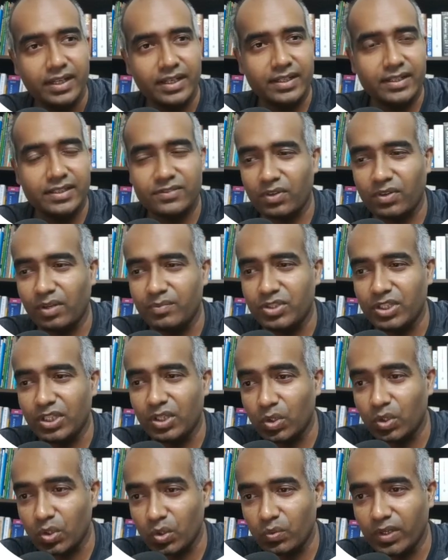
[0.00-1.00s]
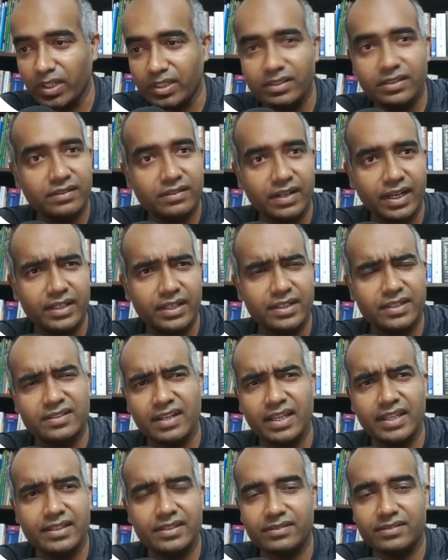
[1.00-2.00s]
It is from 0 to 1, right?
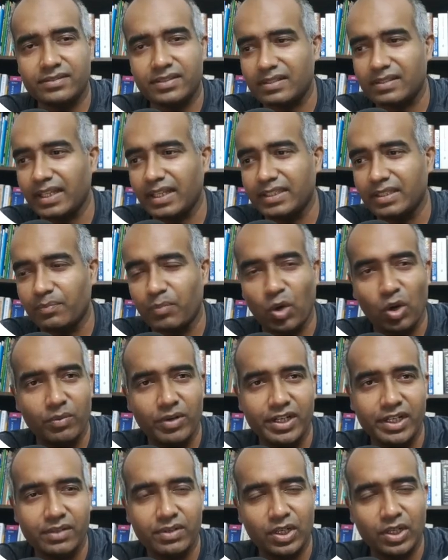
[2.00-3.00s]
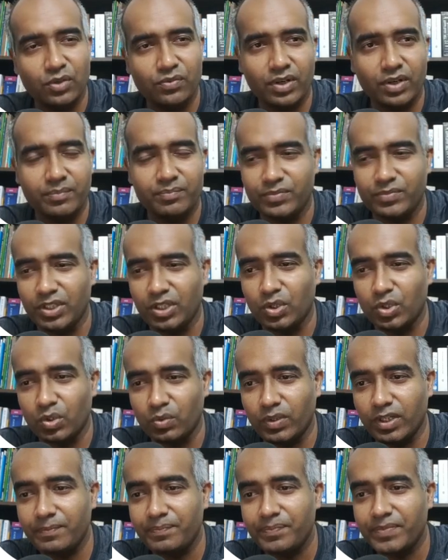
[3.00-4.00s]
It's like just like the probability value from
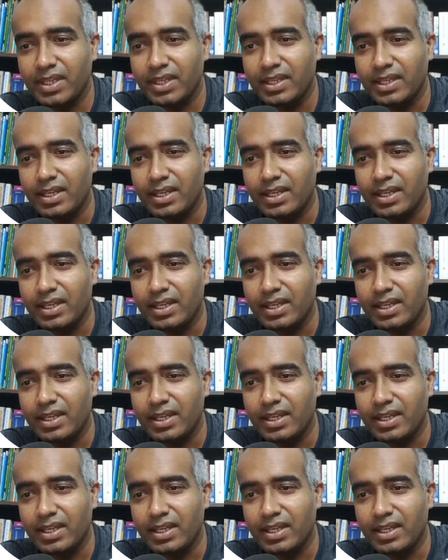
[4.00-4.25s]
0 to 1.